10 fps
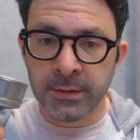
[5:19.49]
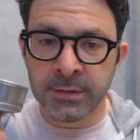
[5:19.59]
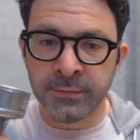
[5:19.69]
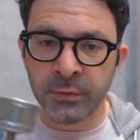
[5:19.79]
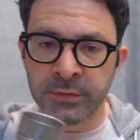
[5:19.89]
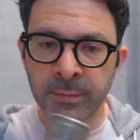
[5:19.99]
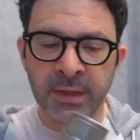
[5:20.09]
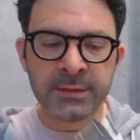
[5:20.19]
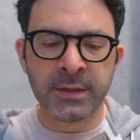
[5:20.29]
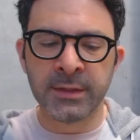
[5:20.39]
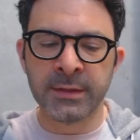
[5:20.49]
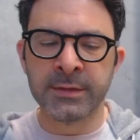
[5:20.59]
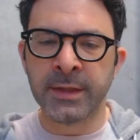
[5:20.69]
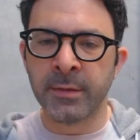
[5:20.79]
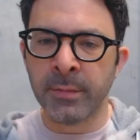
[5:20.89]
This filter basket is
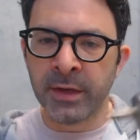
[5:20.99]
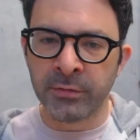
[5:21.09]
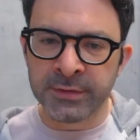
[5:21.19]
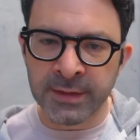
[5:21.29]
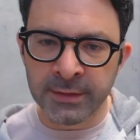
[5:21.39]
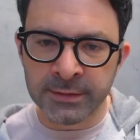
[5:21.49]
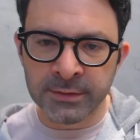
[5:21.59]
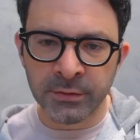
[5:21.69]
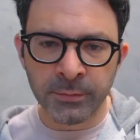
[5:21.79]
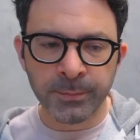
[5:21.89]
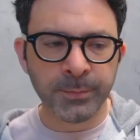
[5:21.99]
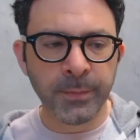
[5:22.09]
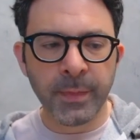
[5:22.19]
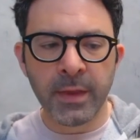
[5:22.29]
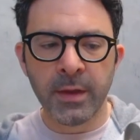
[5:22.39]
again made of stainless steel.
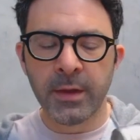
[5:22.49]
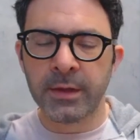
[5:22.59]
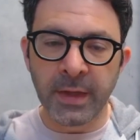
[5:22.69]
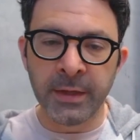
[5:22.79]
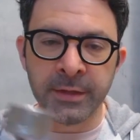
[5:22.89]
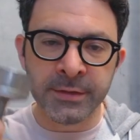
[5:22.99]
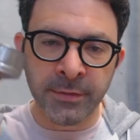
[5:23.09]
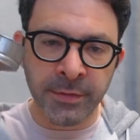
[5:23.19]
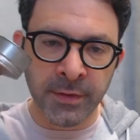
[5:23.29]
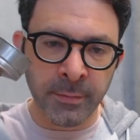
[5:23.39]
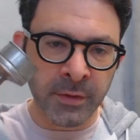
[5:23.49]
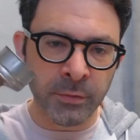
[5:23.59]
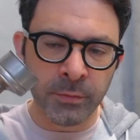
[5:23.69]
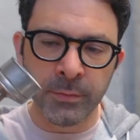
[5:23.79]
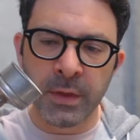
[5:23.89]
It is a thinner
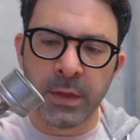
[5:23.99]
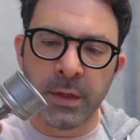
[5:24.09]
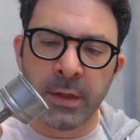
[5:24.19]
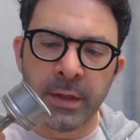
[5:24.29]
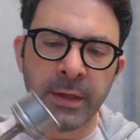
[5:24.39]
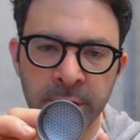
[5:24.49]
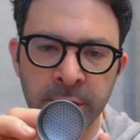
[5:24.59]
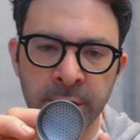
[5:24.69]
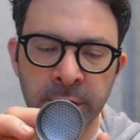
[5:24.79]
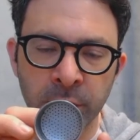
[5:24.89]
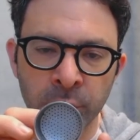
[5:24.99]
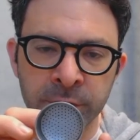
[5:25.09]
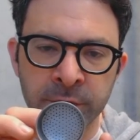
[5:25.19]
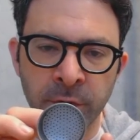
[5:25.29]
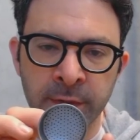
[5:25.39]
metal. It
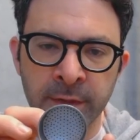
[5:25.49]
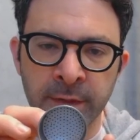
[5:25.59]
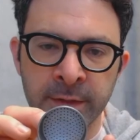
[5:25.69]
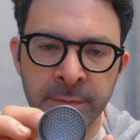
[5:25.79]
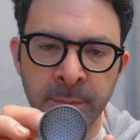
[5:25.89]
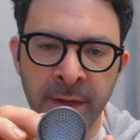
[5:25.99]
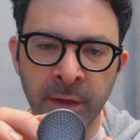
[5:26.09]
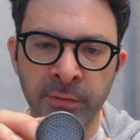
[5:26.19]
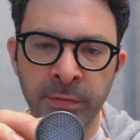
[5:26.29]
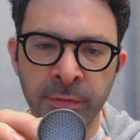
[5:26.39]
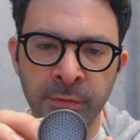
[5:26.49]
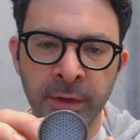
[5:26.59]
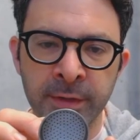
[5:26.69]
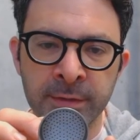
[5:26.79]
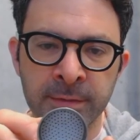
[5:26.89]
looks like it's made of
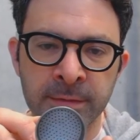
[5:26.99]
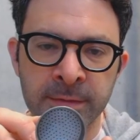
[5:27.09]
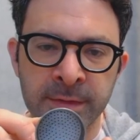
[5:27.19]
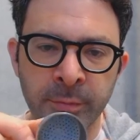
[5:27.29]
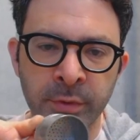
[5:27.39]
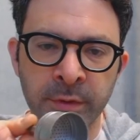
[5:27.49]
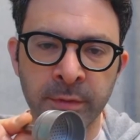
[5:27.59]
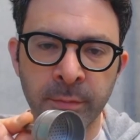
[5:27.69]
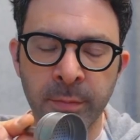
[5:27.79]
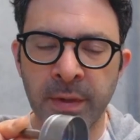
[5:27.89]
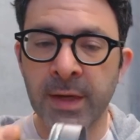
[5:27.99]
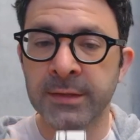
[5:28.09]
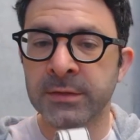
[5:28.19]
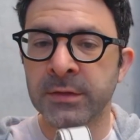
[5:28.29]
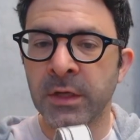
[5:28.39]
3 separate
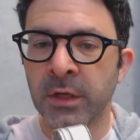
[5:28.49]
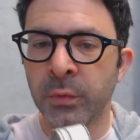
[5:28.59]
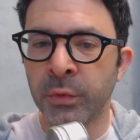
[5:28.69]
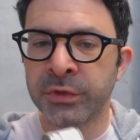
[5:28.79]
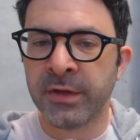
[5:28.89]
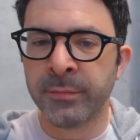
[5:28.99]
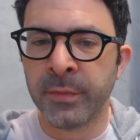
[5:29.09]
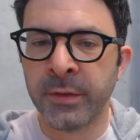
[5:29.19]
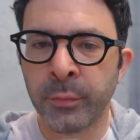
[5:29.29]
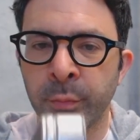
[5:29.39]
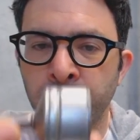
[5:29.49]
parts which have been